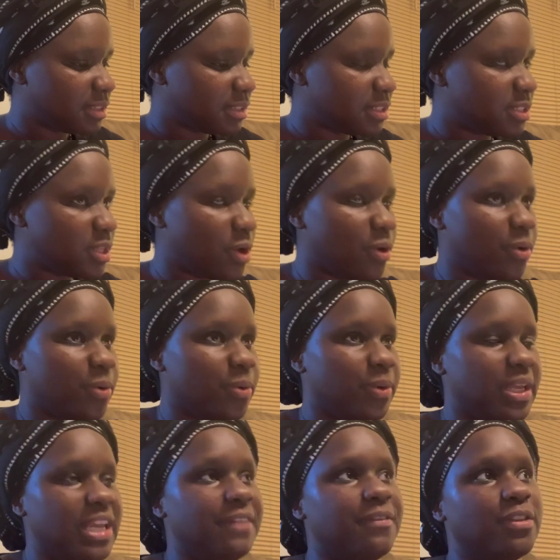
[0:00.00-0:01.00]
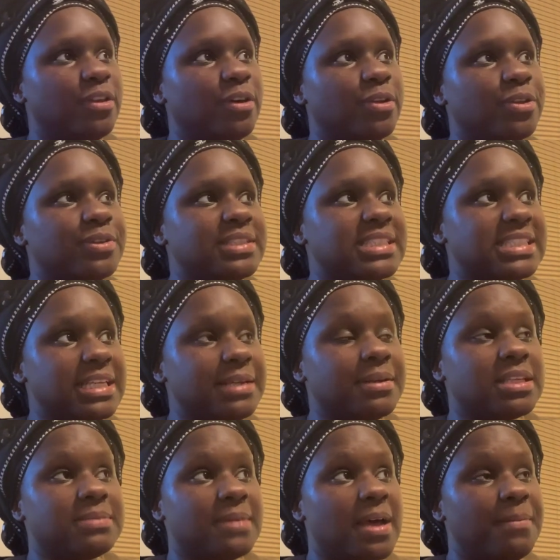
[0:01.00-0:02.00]
So even though they're asleep,
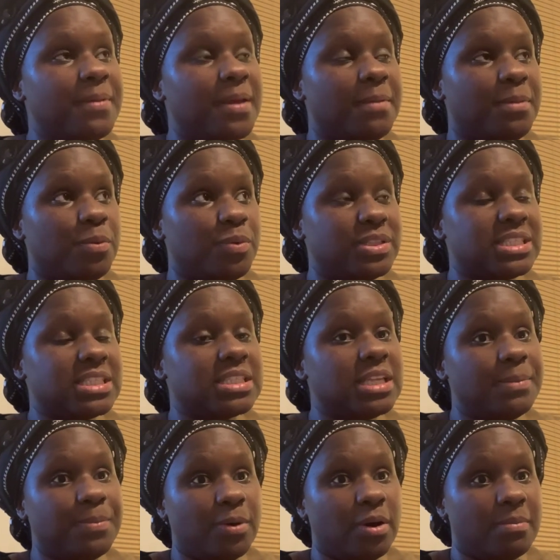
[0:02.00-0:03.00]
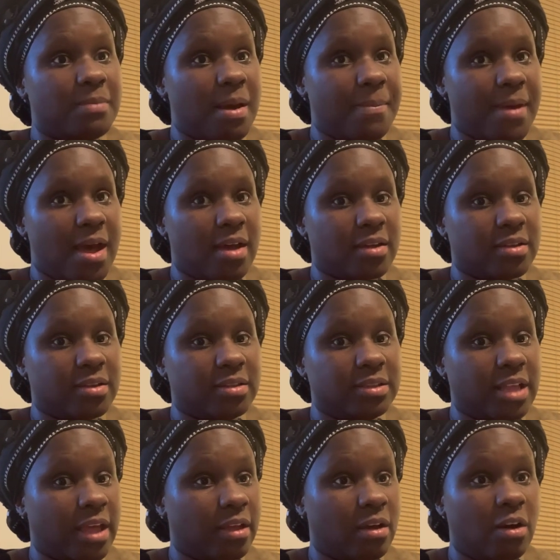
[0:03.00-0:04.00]
because my baby would sleep on my back
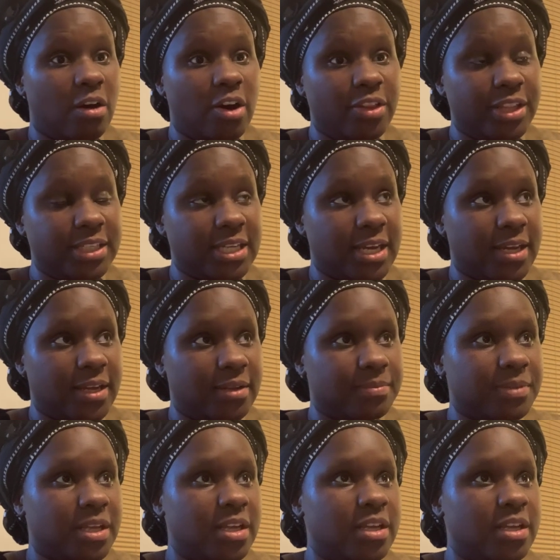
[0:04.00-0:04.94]
like all the time.